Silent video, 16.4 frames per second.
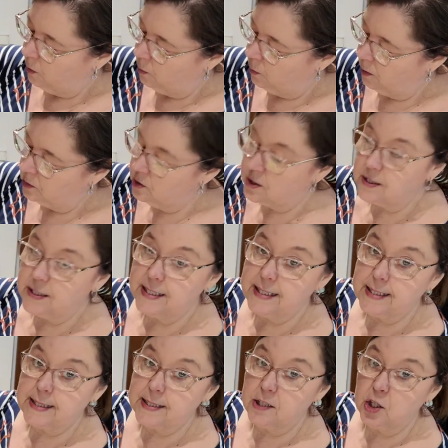Once
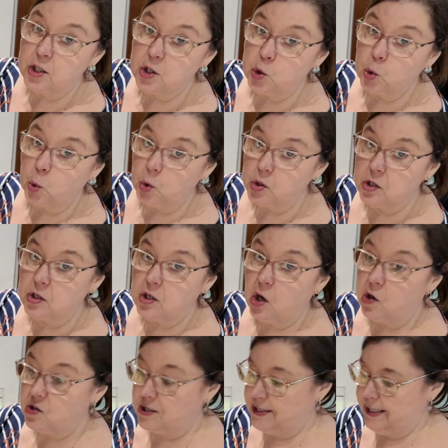this sauce
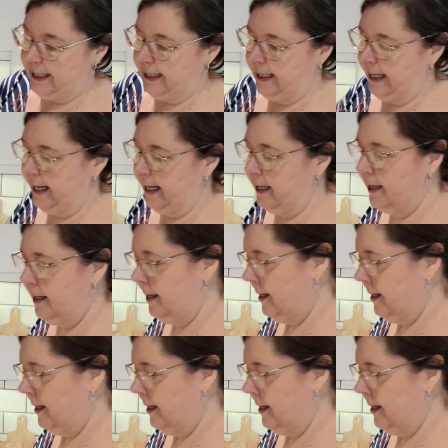starts thickening,